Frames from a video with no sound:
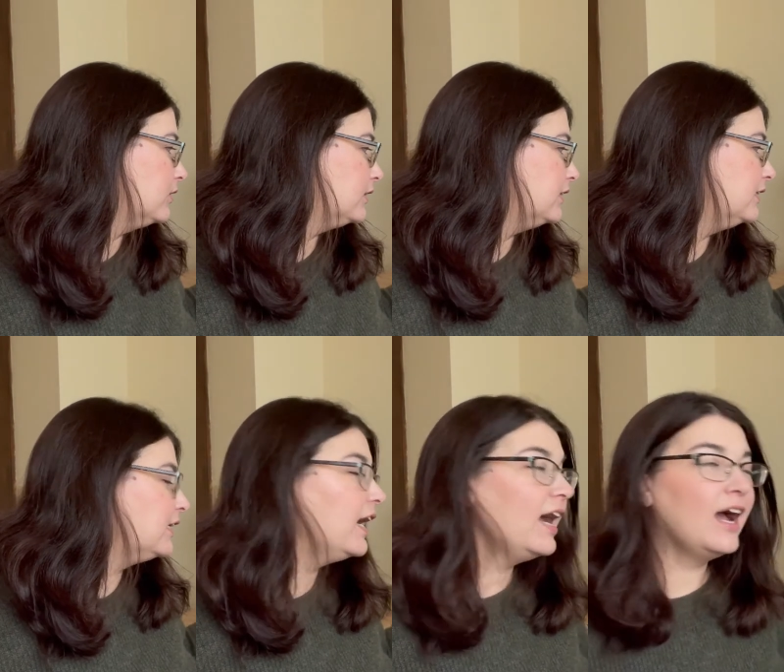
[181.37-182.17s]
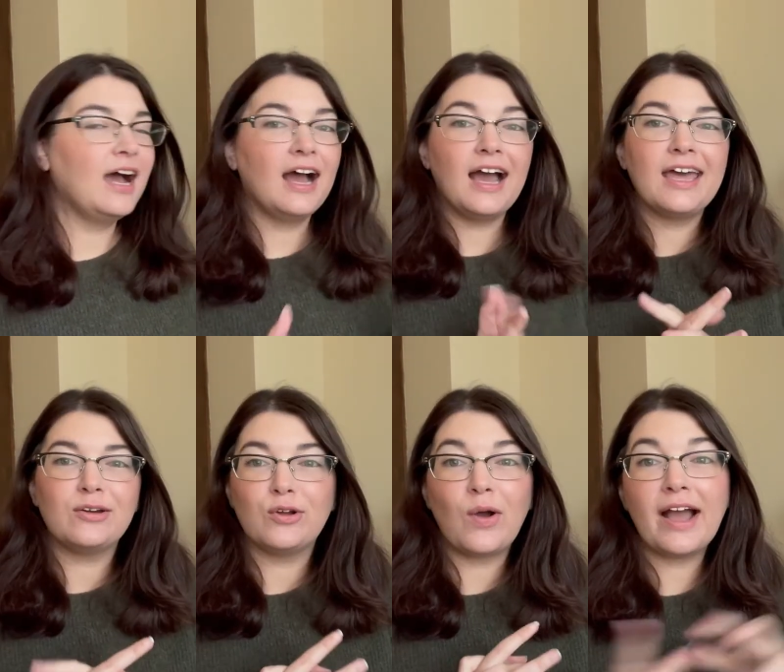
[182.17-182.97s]
in it. I don't
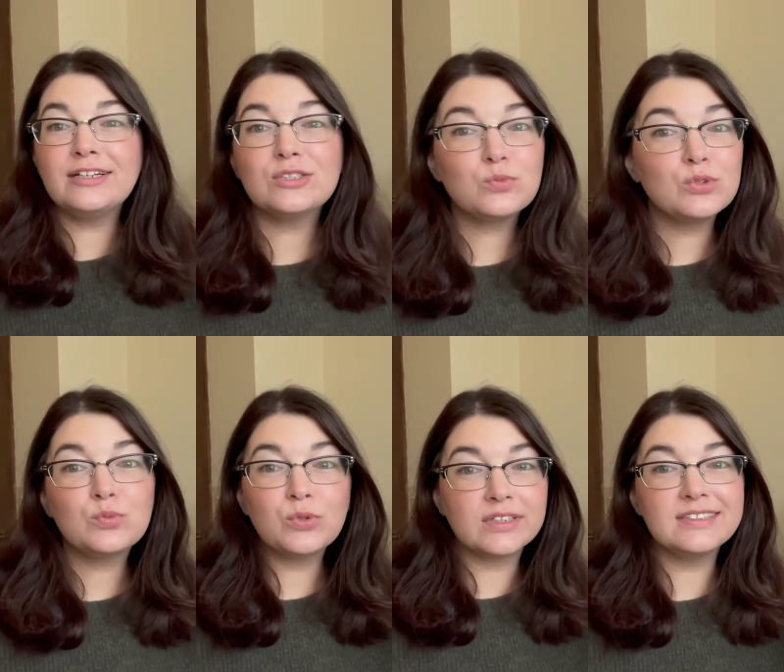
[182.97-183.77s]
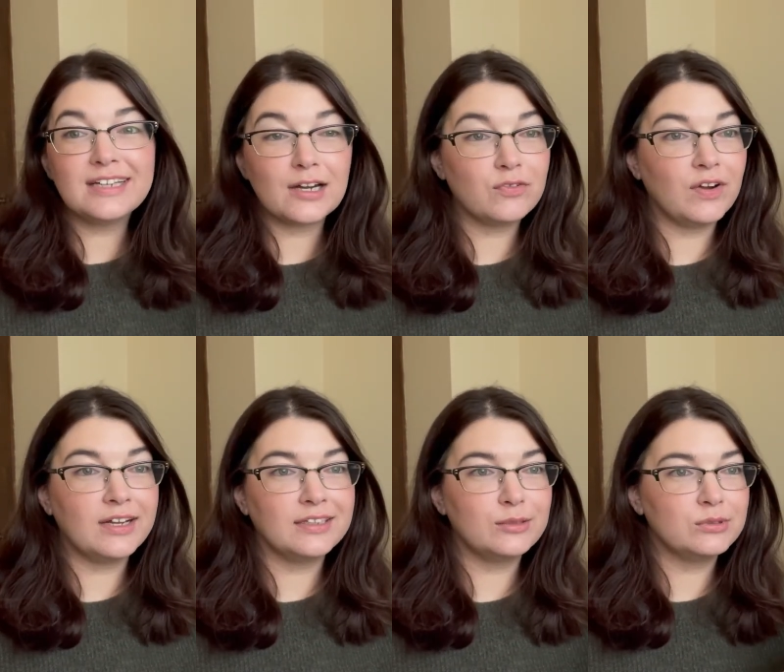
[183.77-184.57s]
know. I just was really
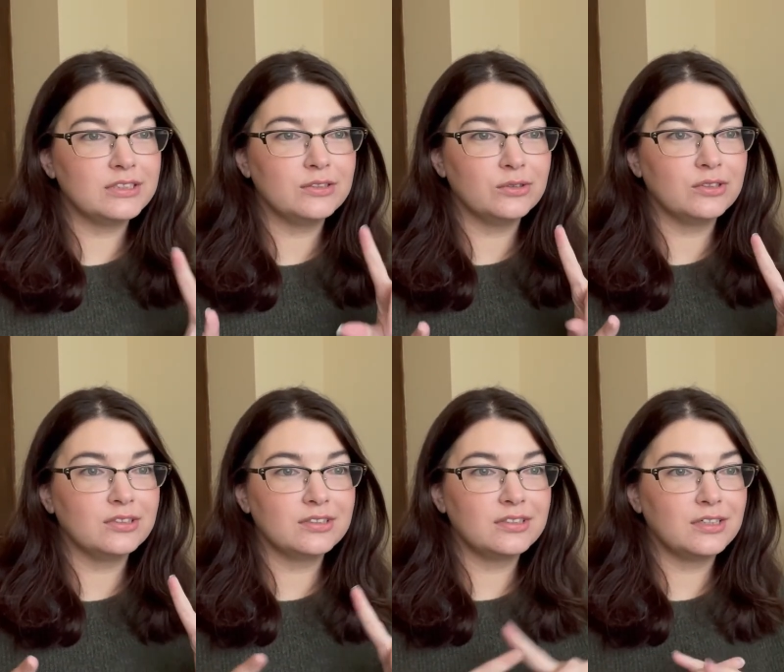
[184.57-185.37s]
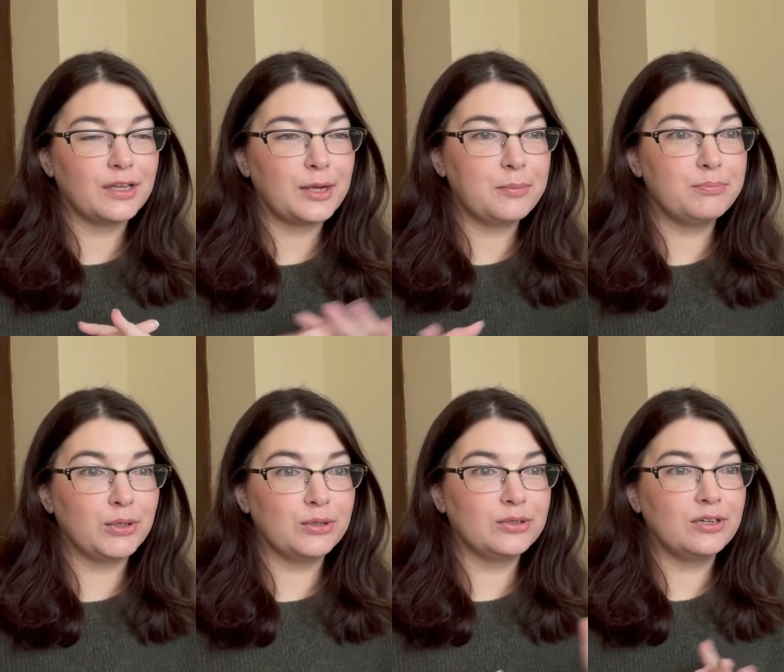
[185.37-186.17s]
terrified that it was either going to like
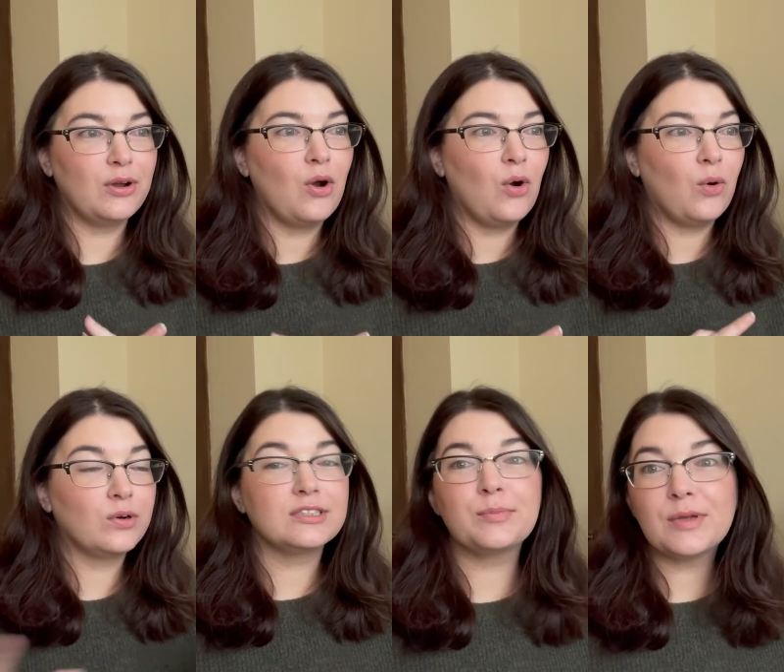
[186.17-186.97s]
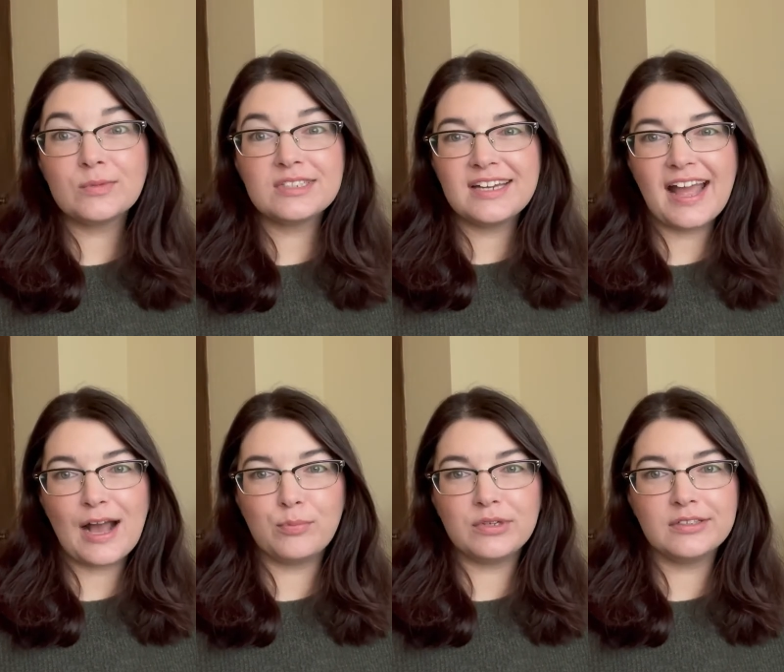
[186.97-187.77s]
burn or something was going to
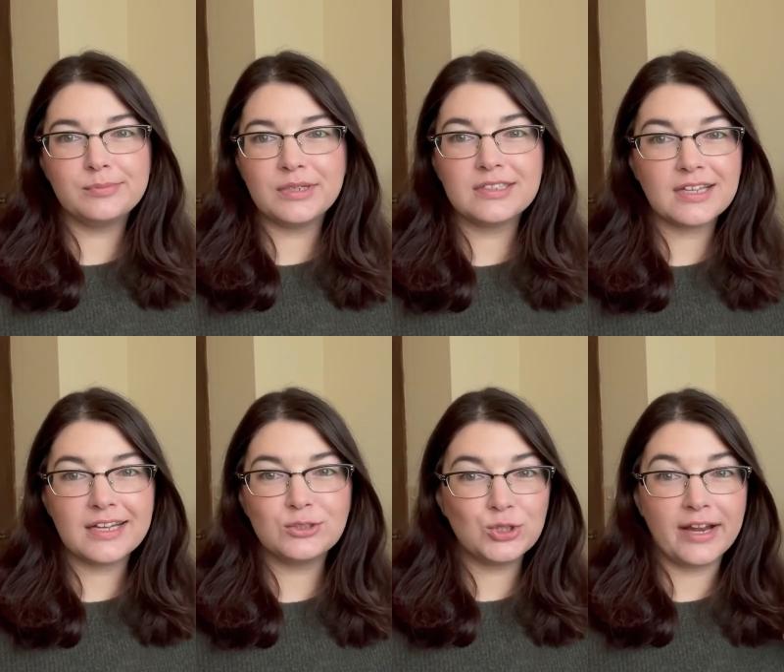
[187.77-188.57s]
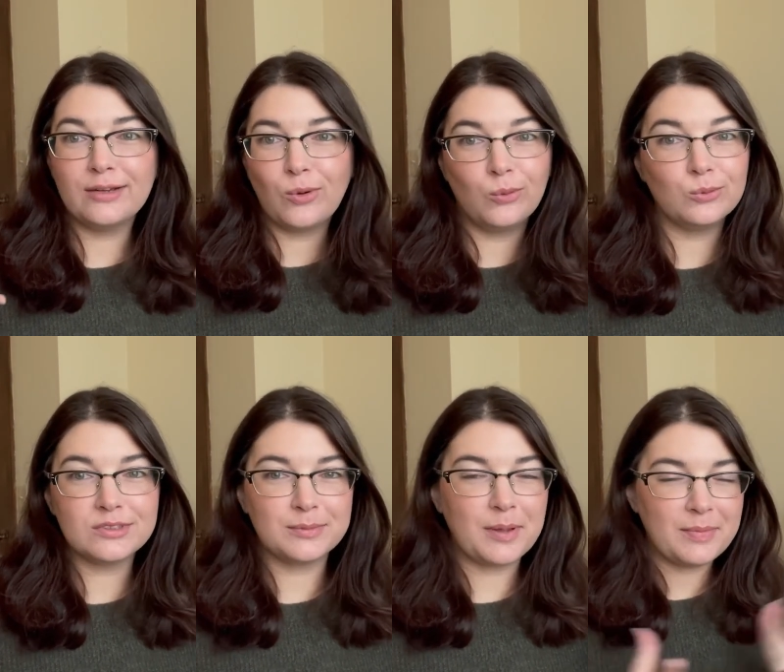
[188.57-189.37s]
happen because I had giant holes
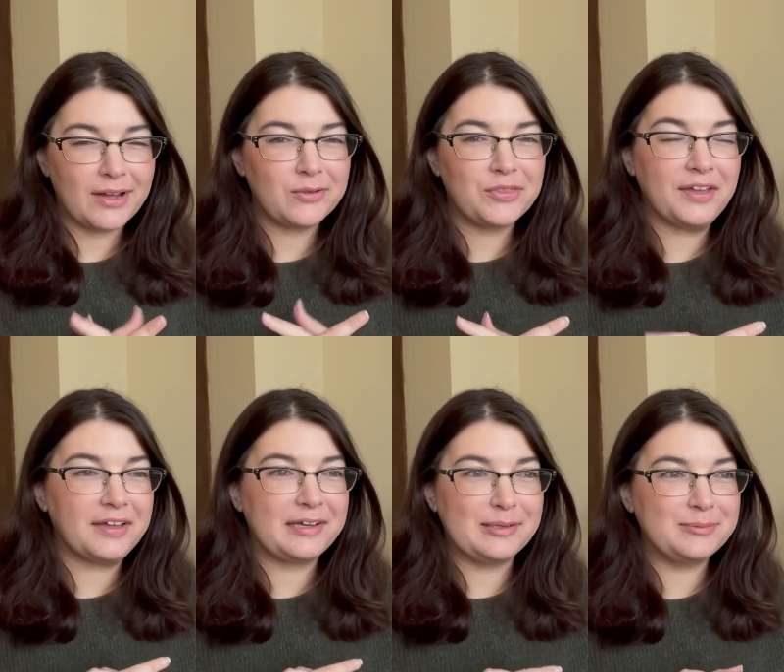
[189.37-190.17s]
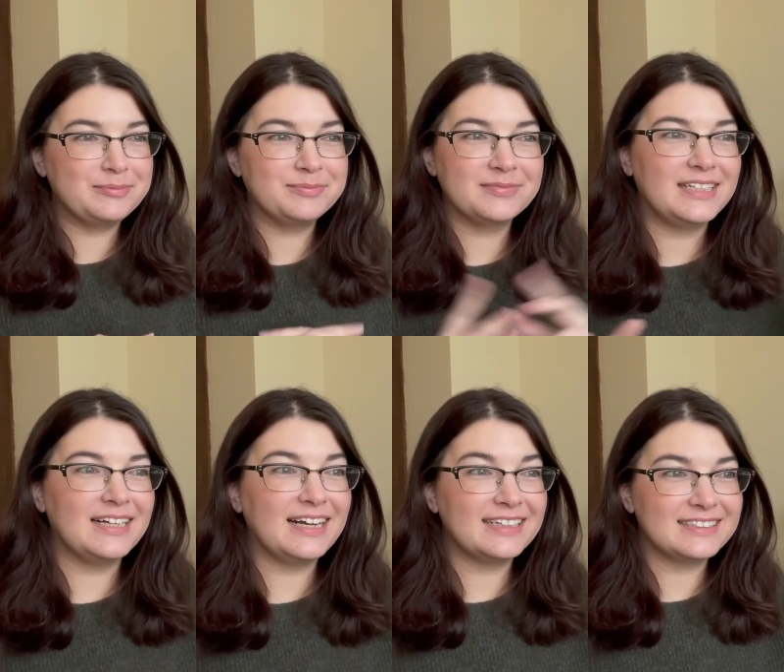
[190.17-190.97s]
in my mouth. Um,
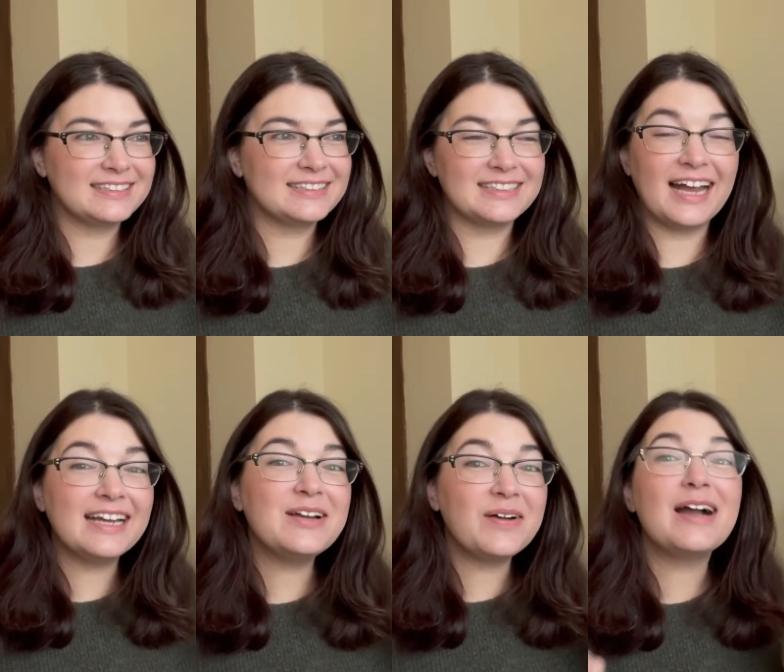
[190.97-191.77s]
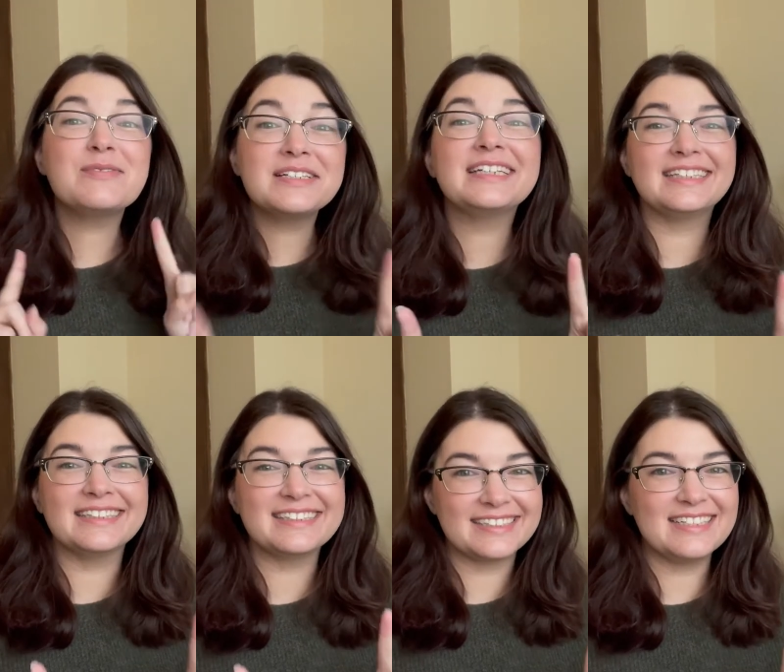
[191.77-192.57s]
I I know how
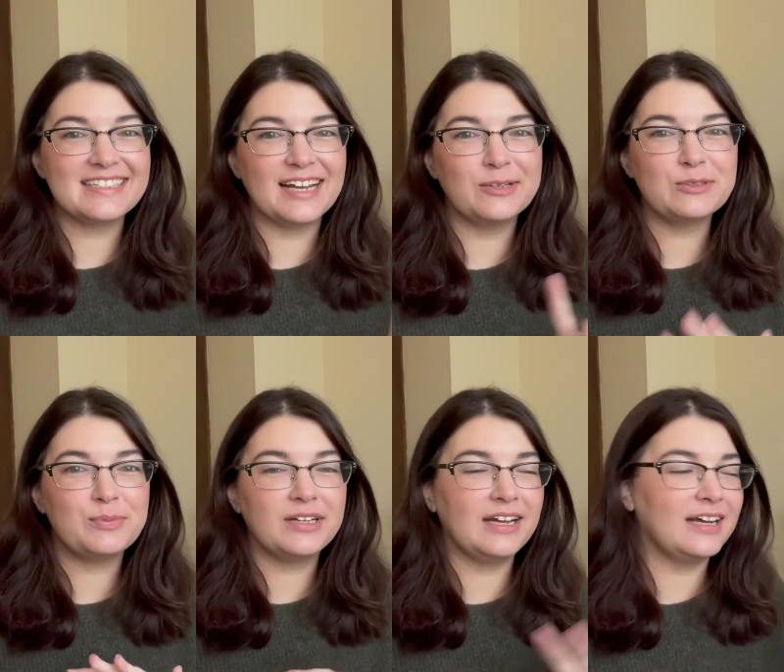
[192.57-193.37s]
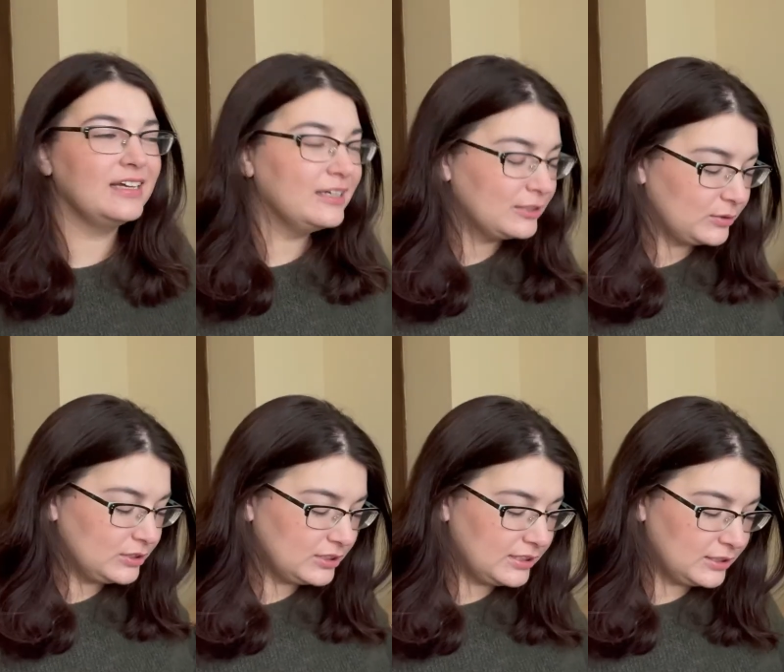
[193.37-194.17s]
ridiculous that sounds, but yeah. So I
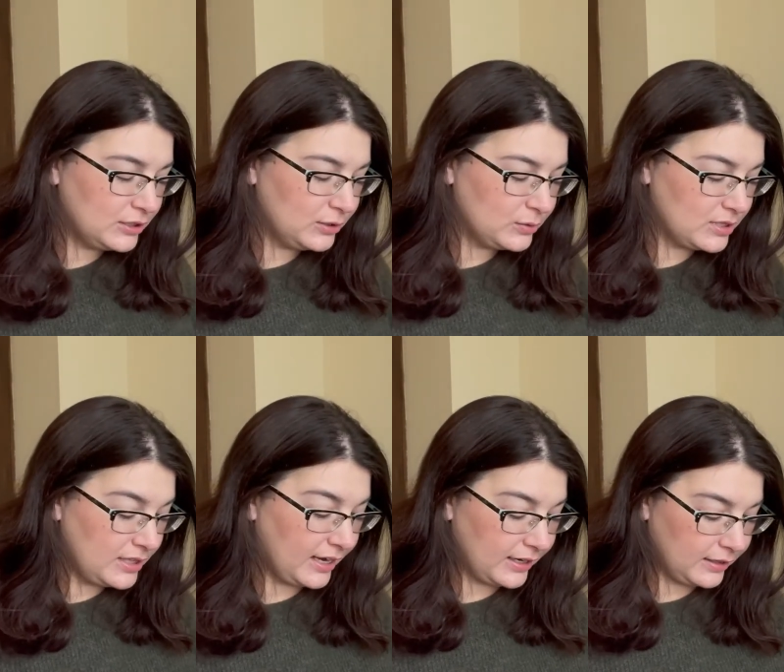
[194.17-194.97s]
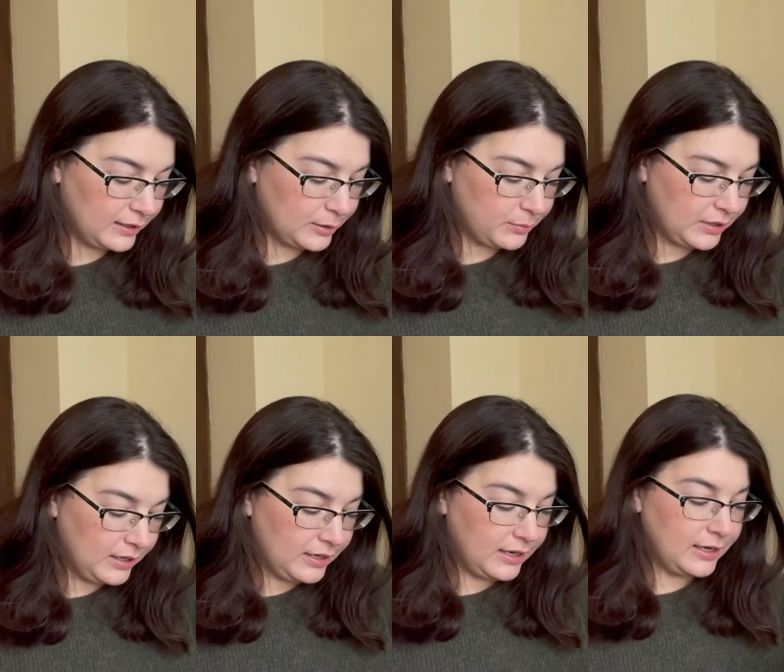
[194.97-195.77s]
just need to use that up
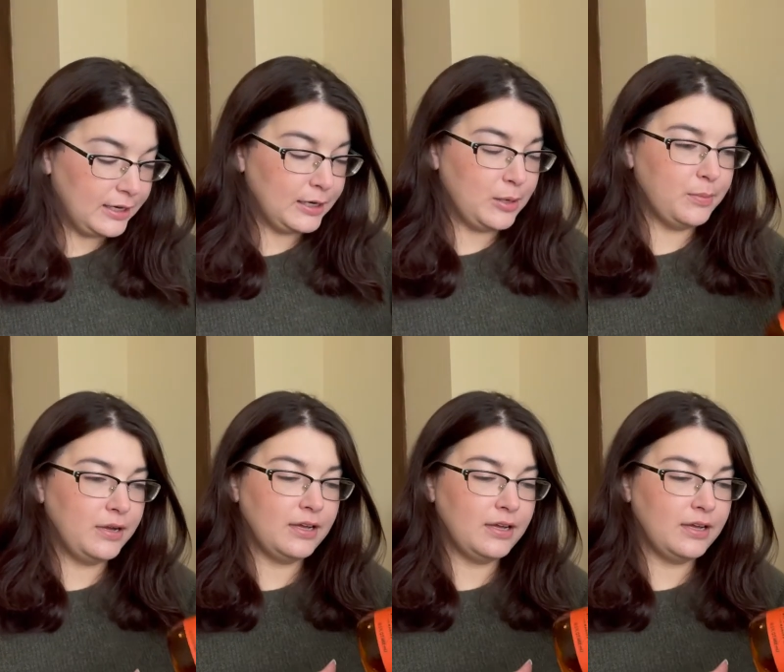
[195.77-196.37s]
um,